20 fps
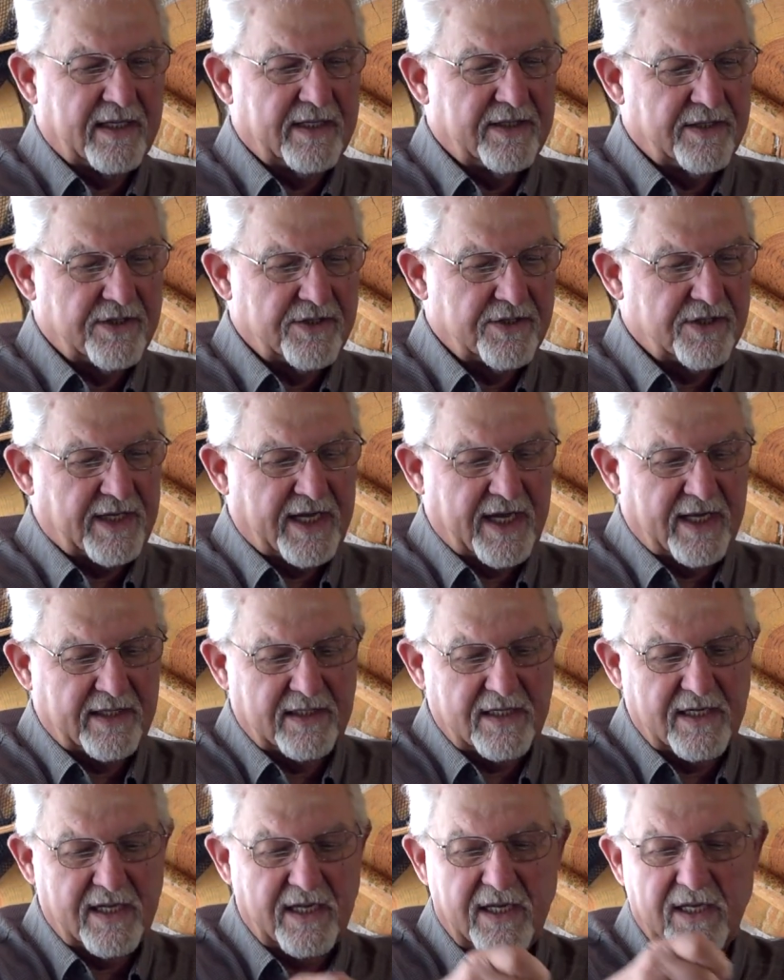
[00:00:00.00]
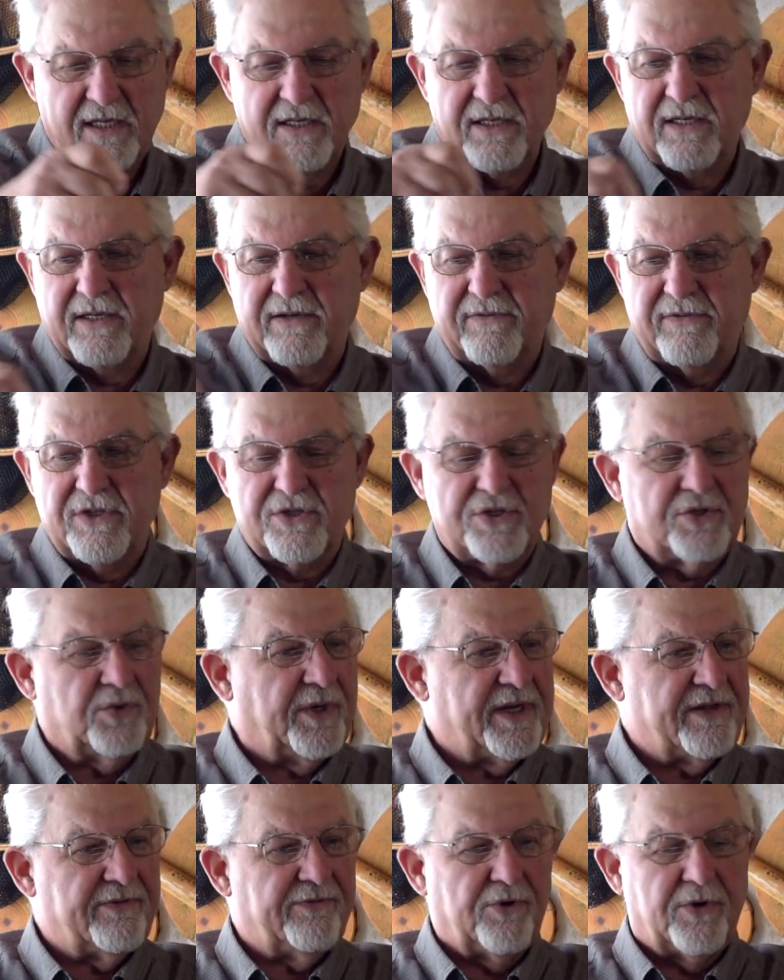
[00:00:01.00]
is at the end of this
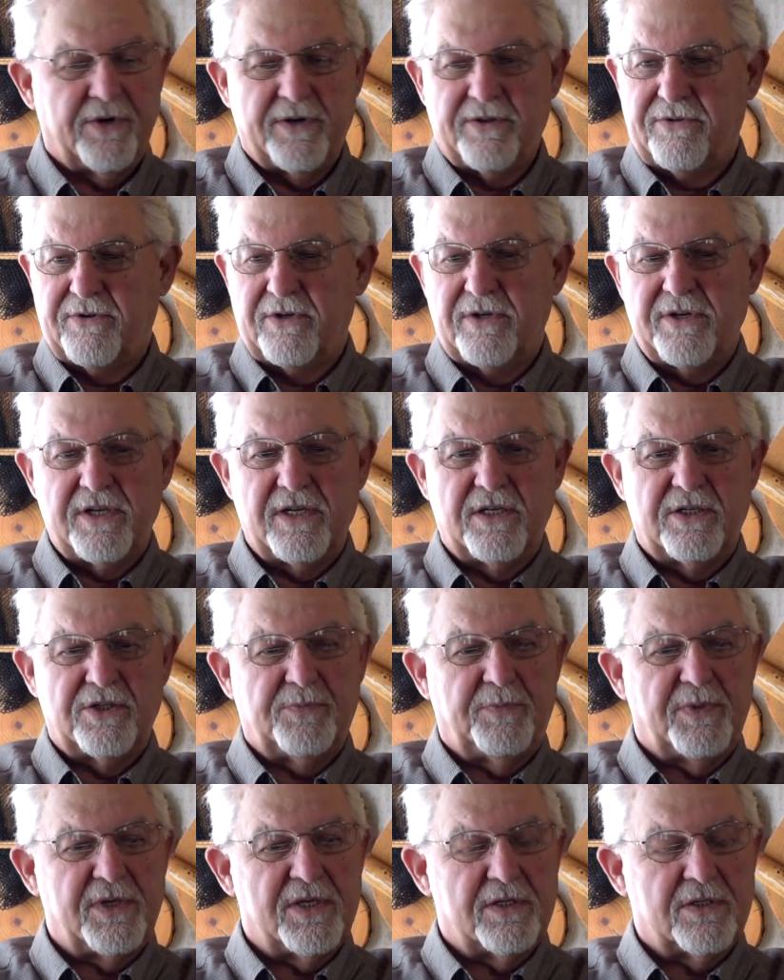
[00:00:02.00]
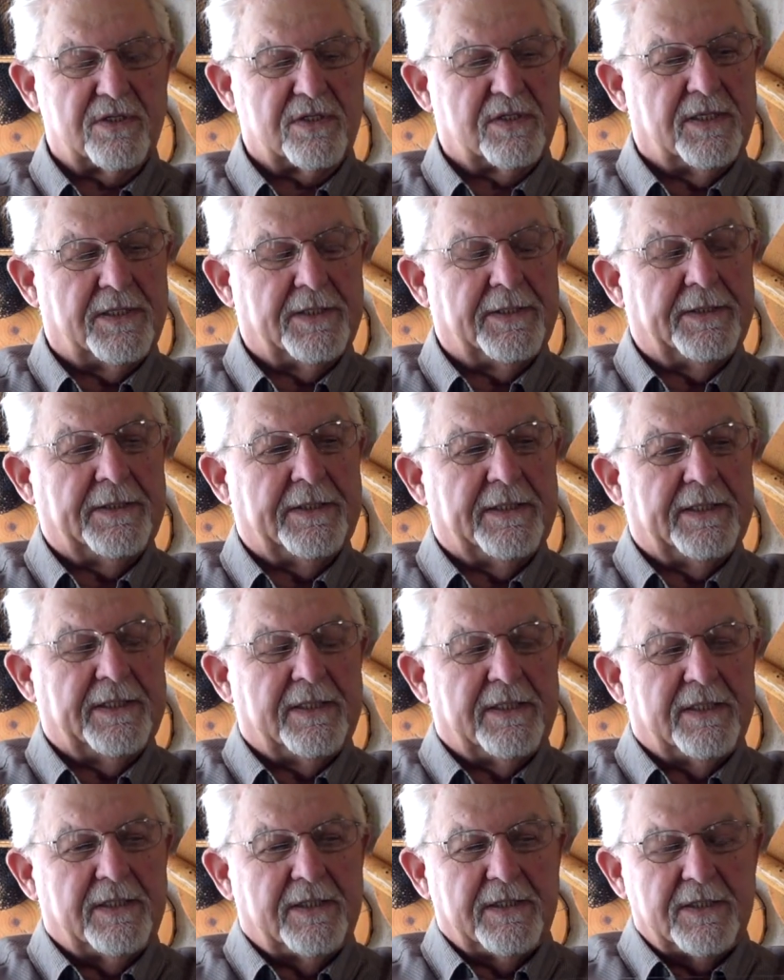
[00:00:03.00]
24 to 30 inch piece.
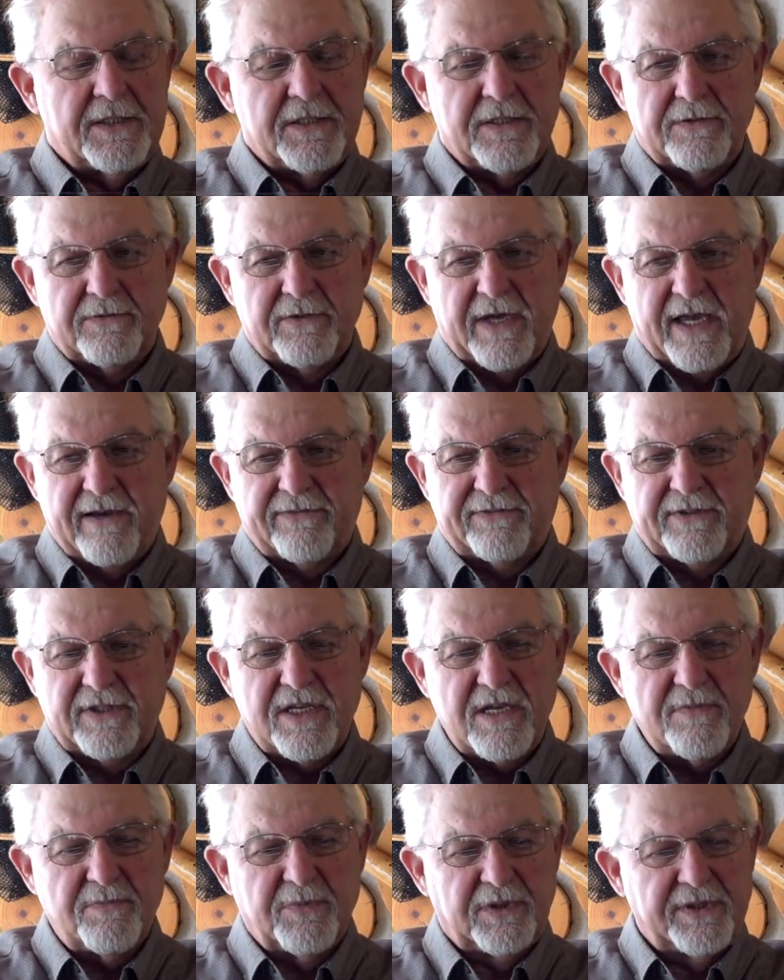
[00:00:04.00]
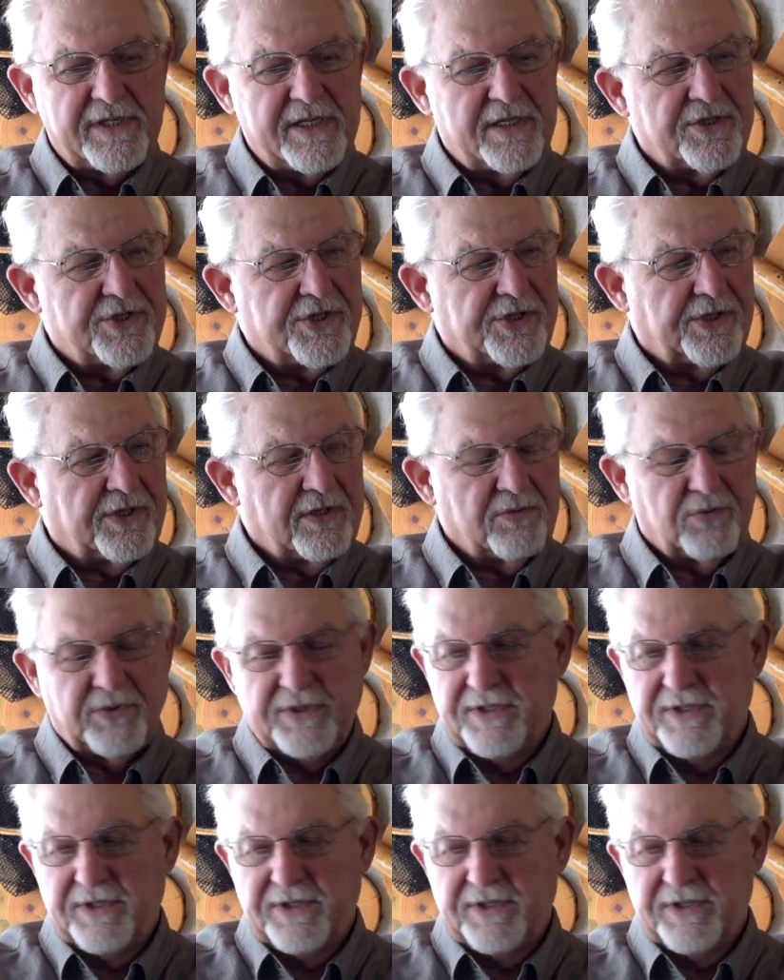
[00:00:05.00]
You have to keep the leader short